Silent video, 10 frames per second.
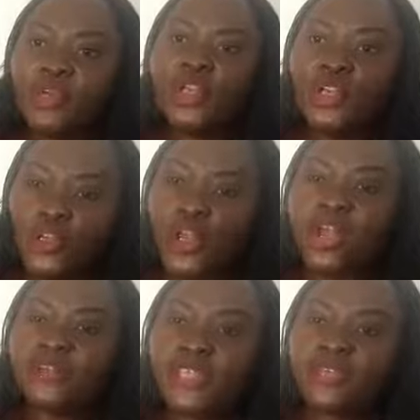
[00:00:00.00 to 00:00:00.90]
Look
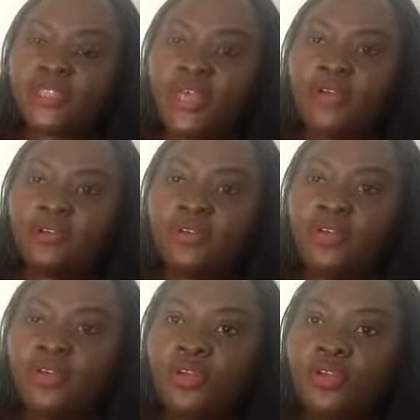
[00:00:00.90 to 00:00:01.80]
after yourself,
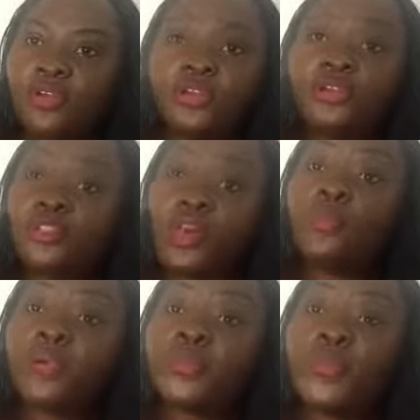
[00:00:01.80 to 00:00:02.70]
because
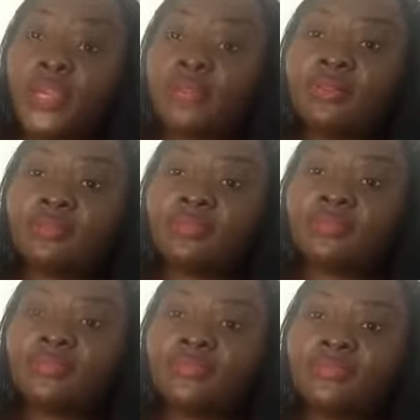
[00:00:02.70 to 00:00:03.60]
nobody will.
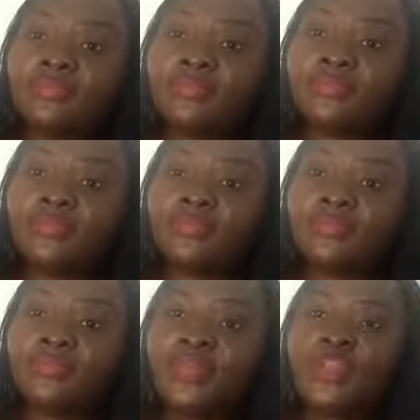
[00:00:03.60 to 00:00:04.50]

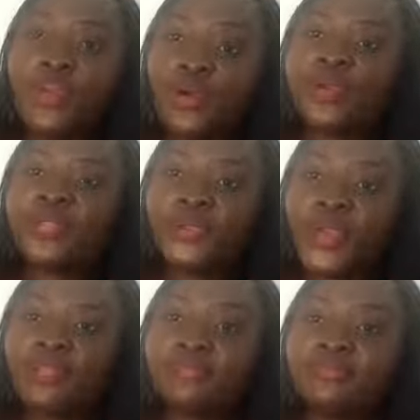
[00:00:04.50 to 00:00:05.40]
Nobody will.